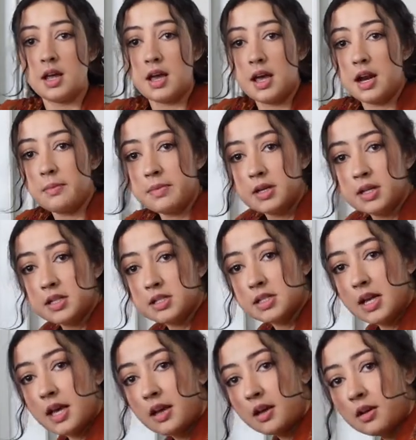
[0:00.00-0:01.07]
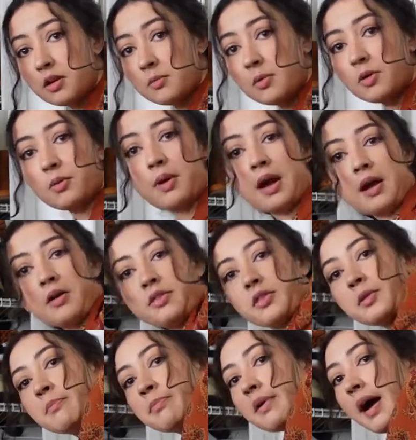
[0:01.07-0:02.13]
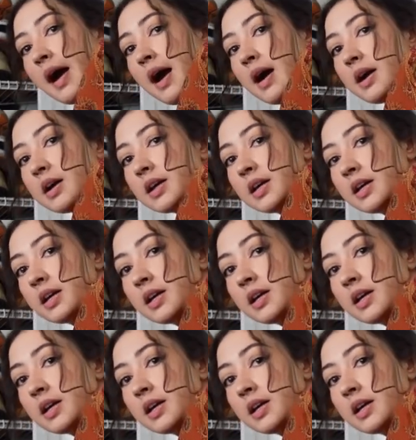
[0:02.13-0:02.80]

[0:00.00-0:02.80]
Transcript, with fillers: and I'm going to take them around the back